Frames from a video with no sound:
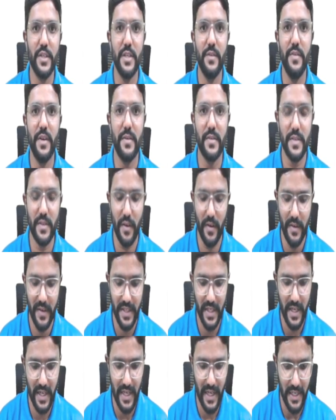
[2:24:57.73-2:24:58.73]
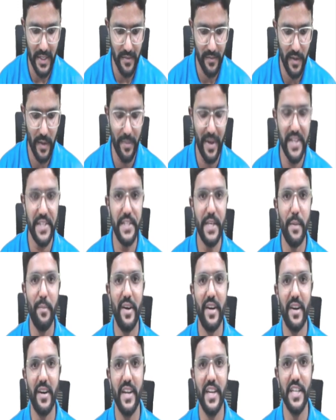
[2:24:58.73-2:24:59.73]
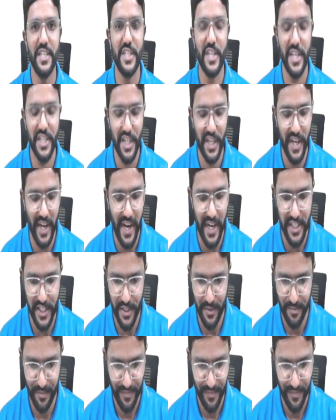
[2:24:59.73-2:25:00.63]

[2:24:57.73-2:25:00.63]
we have solved in the class from ICM material, illustration 8.